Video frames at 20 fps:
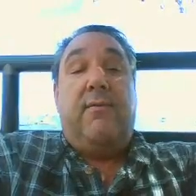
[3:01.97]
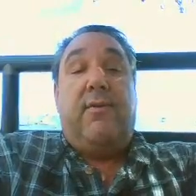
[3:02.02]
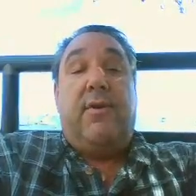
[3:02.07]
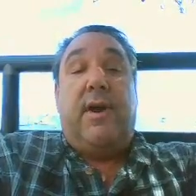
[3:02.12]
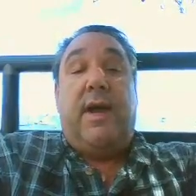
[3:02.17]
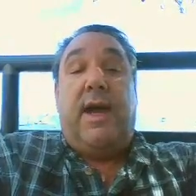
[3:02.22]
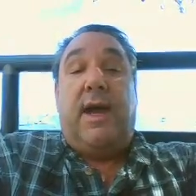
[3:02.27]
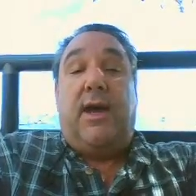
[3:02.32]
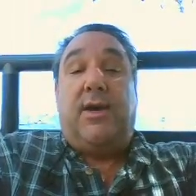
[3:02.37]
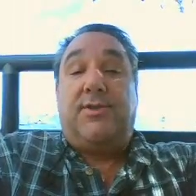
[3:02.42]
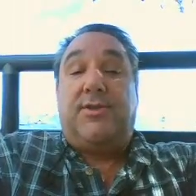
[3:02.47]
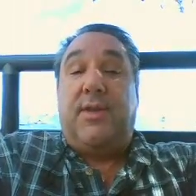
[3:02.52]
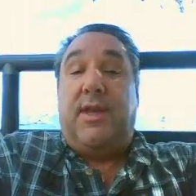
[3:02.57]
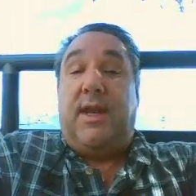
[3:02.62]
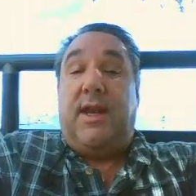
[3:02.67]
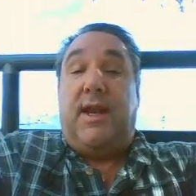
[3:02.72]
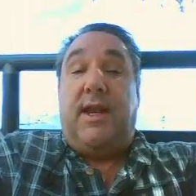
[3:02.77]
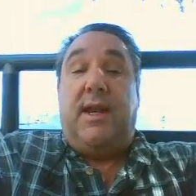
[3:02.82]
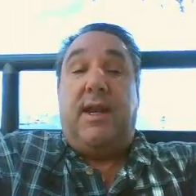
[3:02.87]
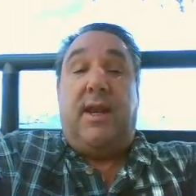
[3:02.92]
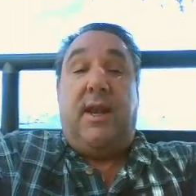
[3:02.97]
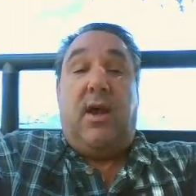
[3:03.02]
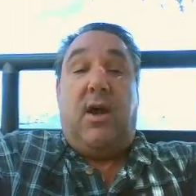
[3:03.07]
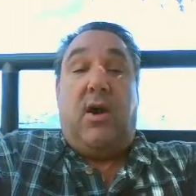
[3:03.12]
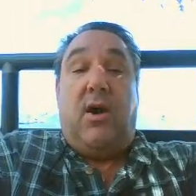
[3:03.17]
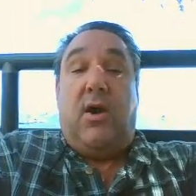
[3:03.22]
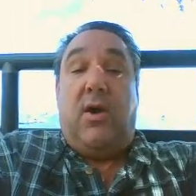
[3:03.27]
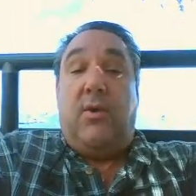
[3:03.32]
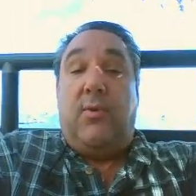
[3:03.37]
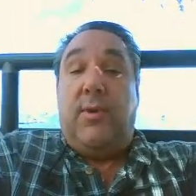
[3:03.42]
for a house that had
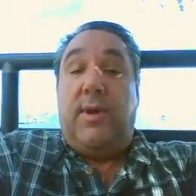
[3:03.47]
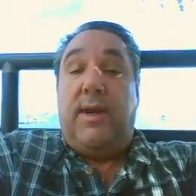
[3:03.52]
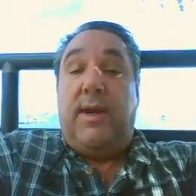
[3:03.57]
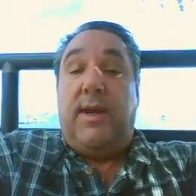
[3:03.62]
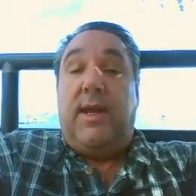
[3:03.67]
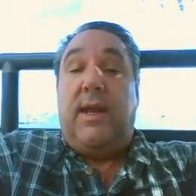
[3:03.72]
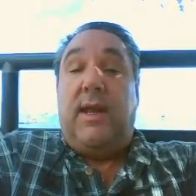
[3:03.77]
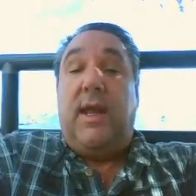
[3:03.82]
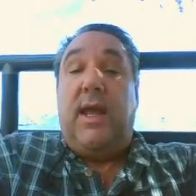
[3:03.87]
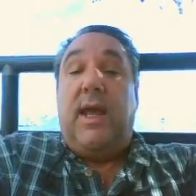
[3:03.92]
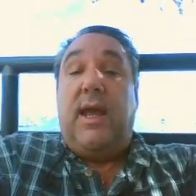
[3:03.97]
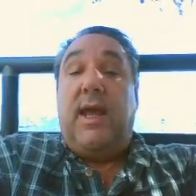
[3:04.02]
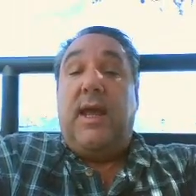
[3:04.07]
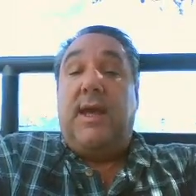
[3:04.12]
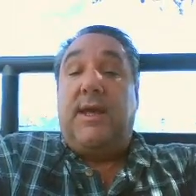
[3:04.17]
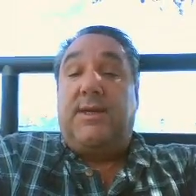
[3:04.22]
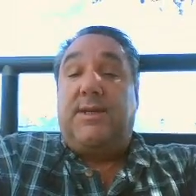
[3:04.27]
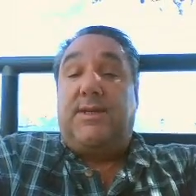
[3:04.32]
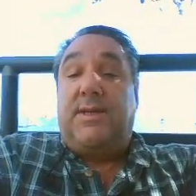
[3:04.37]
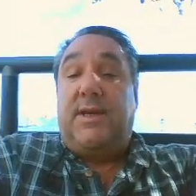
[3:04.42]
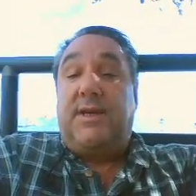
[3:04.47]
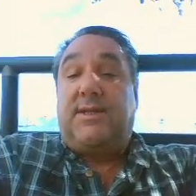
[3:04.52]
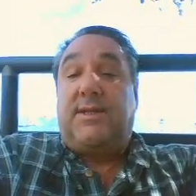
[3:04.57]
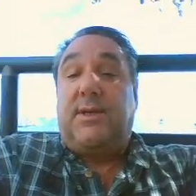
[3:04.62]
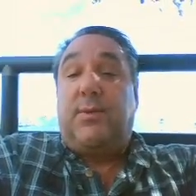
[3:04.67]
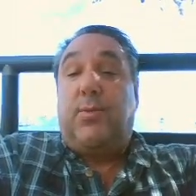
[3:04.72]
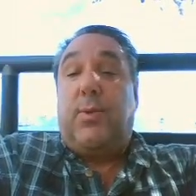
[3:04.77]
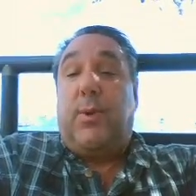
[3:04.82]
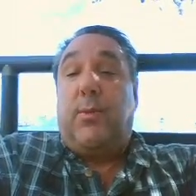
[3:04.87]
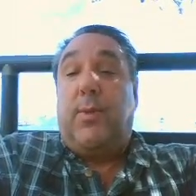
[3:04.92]
already
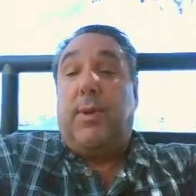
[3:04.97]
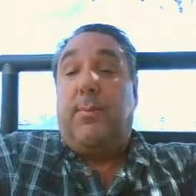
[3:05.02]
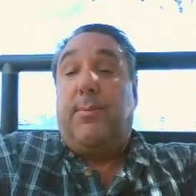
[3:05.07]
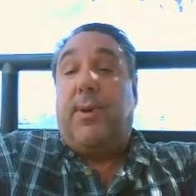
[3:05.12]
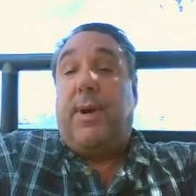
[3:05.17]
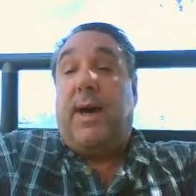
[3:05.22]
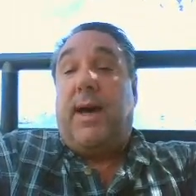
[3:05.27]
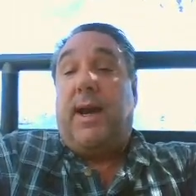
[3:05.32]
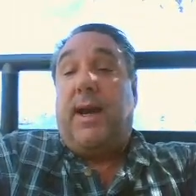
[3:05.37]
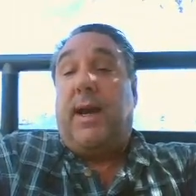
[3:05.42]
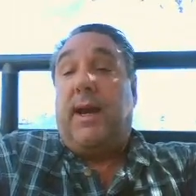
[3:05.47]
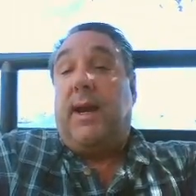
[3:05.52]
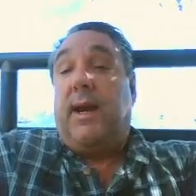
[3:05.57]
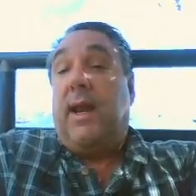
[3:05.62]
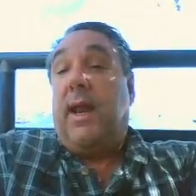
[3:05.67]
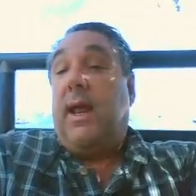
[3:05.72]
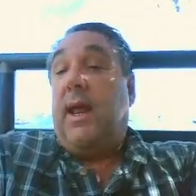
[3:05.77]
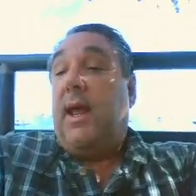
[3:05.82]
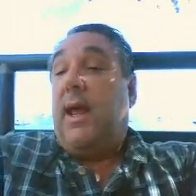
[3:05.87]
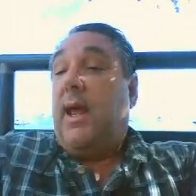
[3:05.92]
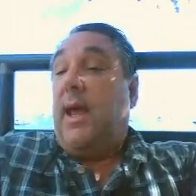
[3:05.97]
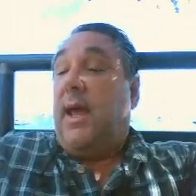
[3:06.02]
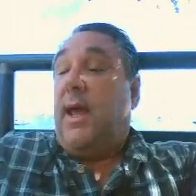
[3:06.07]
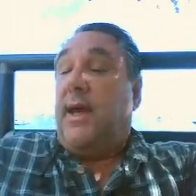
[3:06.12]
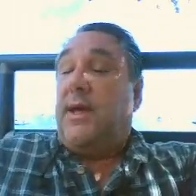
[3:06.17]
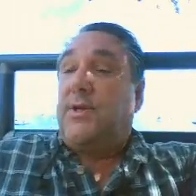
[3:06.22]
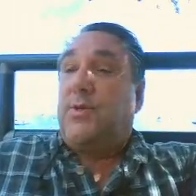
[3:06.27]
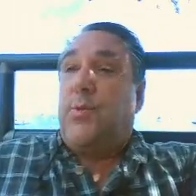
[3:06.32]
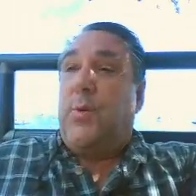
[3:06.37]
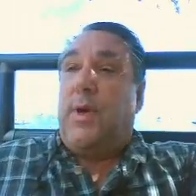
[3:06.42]
existed when we bought it,
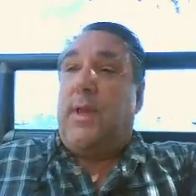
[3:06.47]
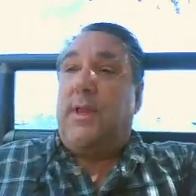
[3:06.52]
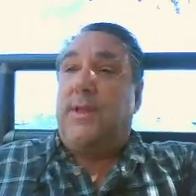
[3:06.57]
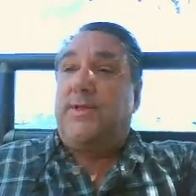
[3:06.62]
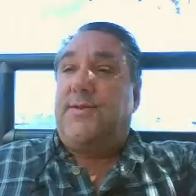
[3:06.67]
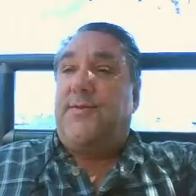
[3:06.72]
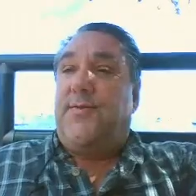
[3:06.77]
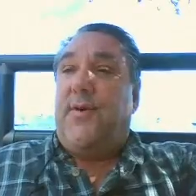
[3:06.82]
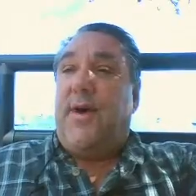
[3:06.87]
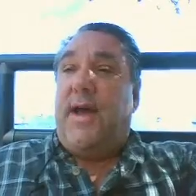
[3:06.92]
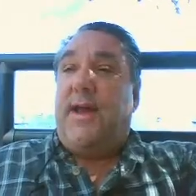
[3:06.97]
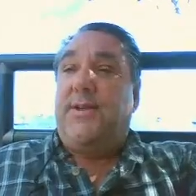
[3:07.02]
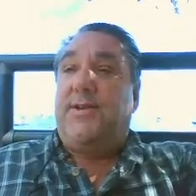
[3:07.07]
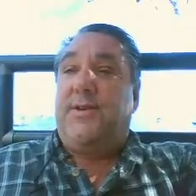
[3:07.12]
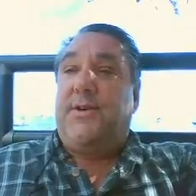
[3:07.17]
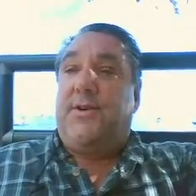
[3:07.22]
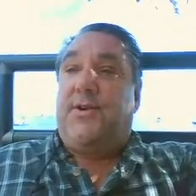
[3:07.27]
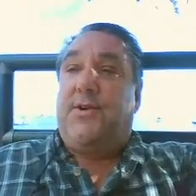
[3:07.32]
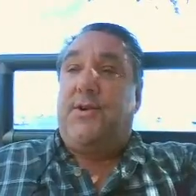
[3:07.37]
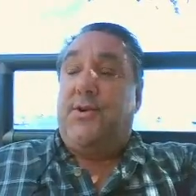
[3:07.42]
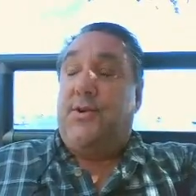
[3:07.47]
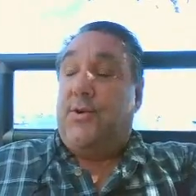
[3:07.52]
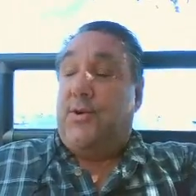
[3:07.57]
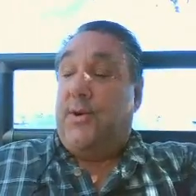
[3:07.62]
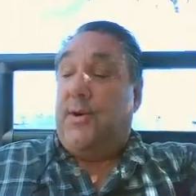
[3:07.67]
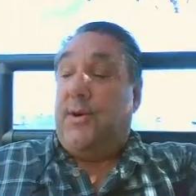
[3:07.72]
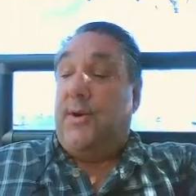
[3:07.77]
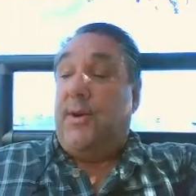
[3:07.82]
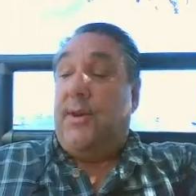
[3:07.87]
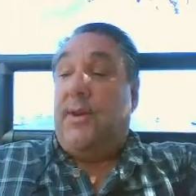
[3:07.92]
as well as fines
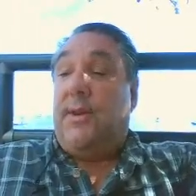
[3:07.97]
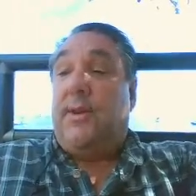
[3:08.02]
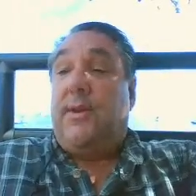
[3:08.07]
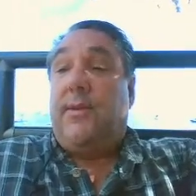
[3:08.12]
incurred.